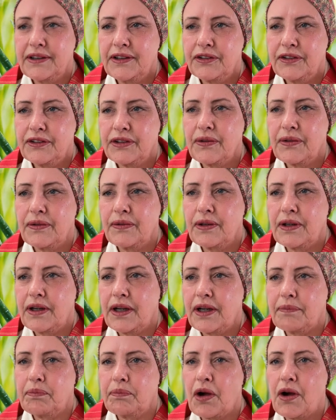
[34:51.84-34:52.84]
So
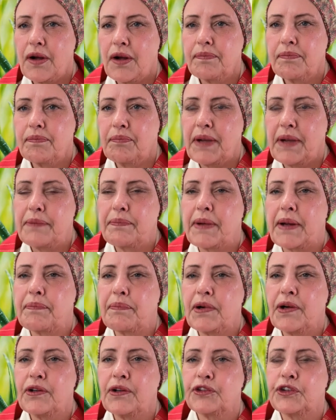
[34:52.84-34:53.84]
I bought, made my
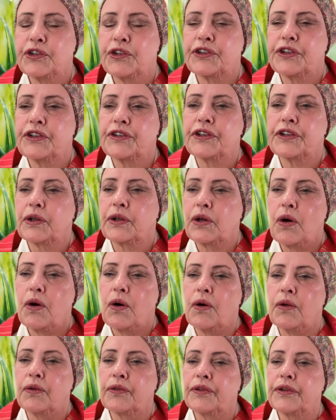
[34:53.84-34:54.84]
purchases and
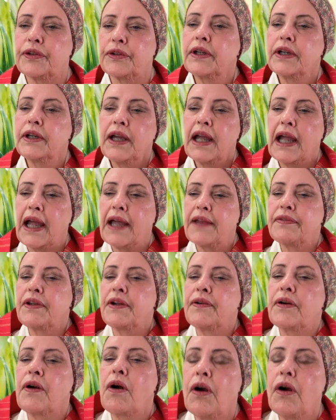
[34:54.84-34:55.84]
called. And
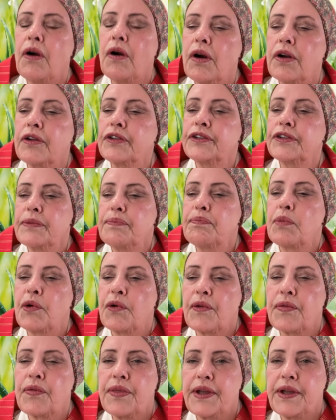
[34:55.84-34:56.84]
there are some
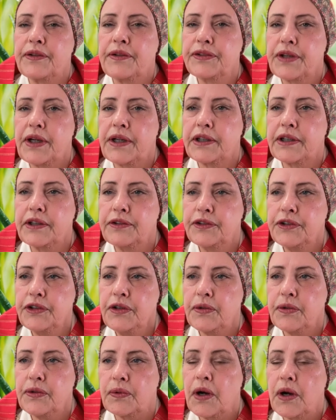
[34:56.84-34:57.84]
more things I can
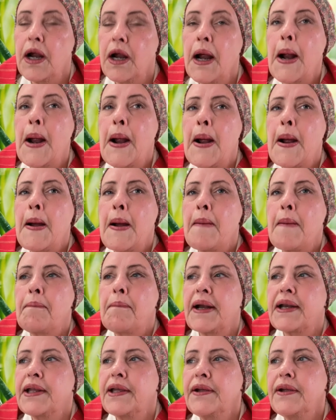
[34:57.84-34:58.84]
do.
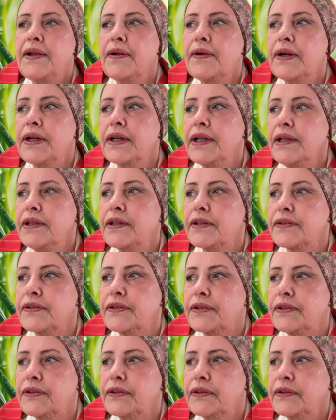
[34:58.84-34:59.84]
But here it
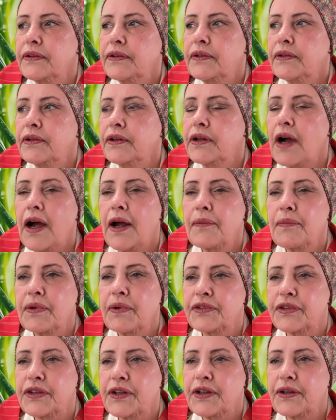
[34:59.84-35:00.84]
is God
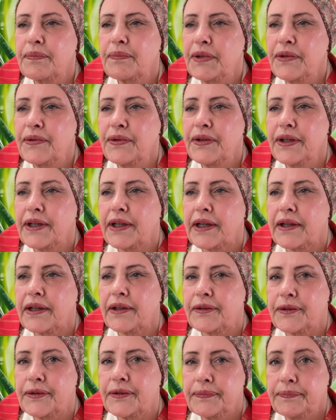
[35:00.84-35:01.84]
was the
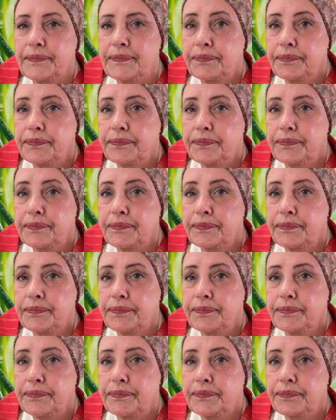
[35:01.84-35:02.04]
communicator.